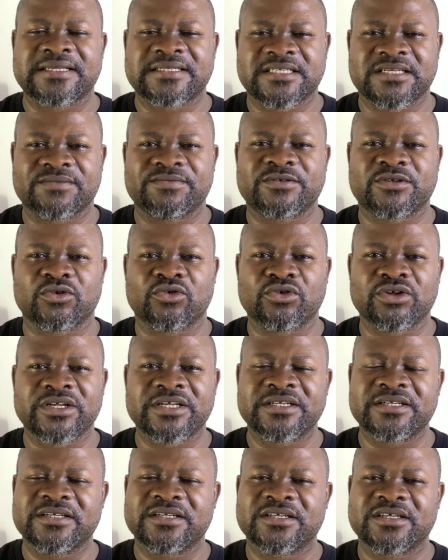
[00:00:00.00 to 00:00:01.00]
seep slowly
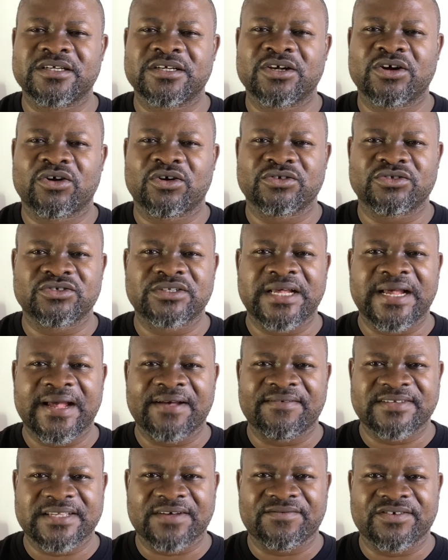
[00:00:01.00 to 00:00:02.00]
onto the
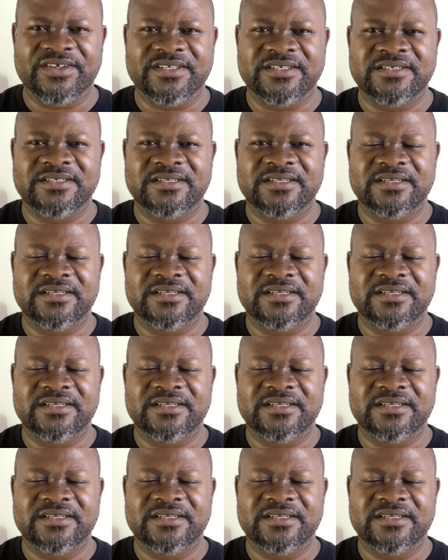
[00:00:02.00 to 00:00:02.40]
earth surface.